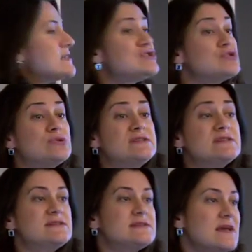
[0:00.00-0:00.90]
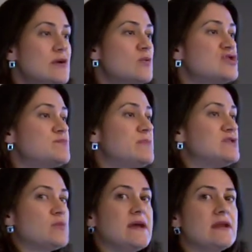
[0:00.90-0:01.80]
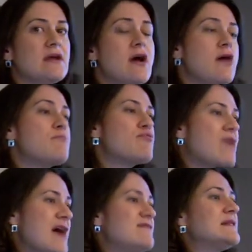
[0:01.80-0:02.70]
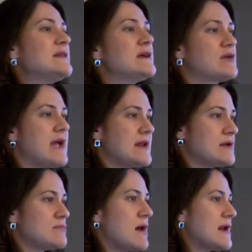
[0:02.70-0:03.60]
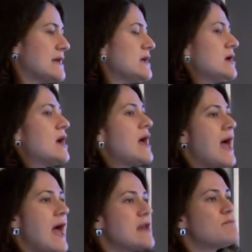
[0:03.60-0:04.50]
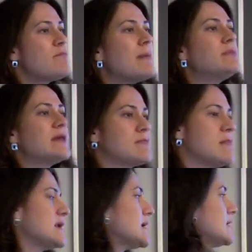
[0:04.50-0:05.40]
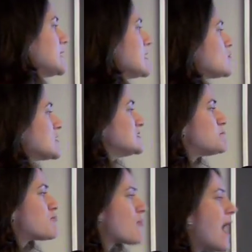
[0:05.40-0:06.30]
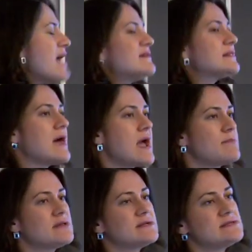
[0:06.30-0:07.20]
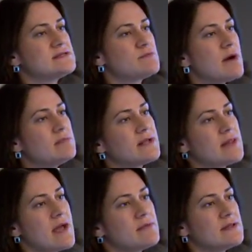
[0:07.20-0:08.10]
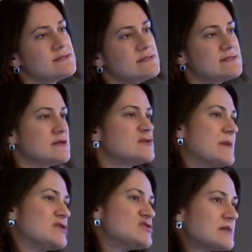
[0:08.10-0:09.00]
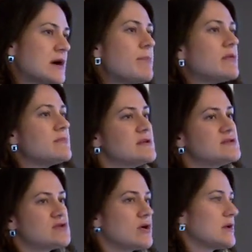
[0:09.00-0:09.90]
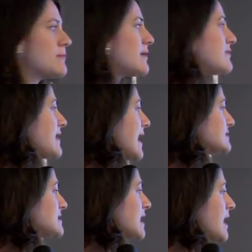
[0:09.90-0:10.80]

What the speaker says: is to distinguish between privately created money and public money. In other words, private liabilities and public liabilities, and I'll spend just a couple of minutes talking about that.